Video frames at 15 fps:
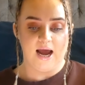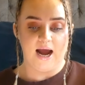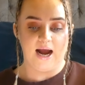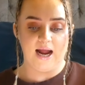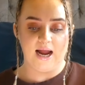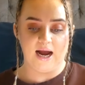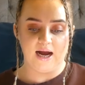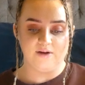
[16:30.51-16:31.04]

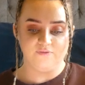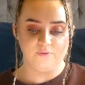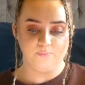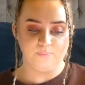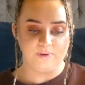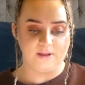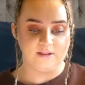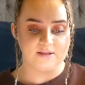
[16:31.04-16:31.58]
I
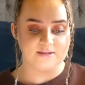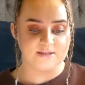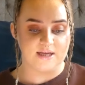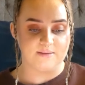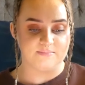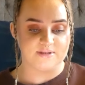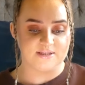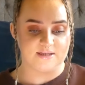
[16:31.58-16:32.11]
haven't been the
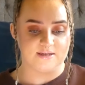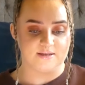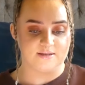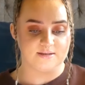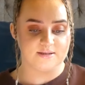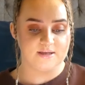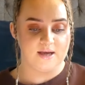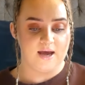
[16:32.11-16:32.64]
same
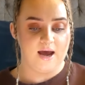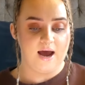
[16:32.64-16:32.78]
since.